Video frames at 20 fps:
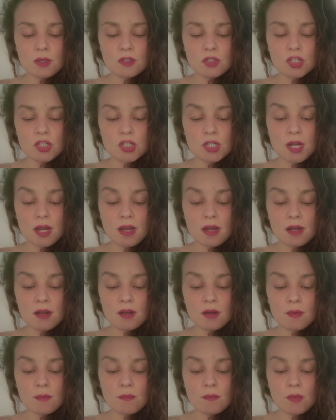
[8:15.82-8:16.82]

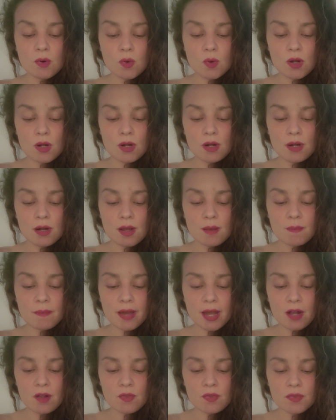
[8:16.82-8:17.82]
share more
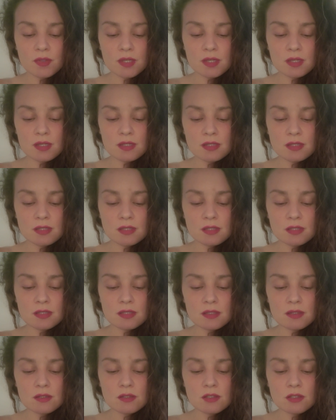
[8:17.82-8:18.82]
about
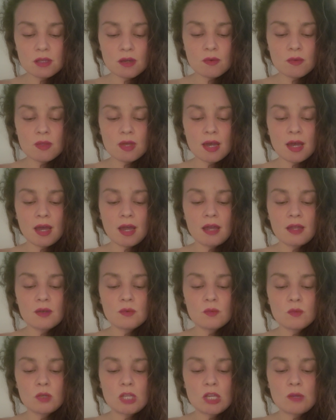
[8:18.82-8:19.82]
this so that
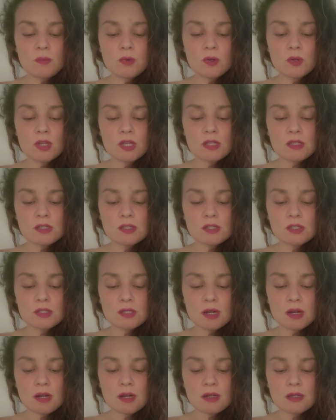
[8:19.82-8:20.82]
people can
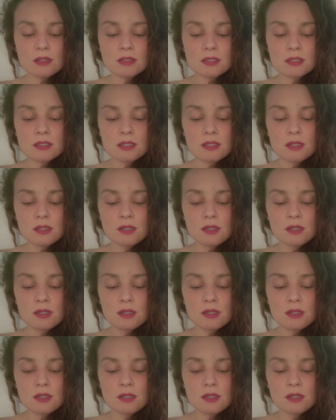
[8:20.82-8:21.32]
start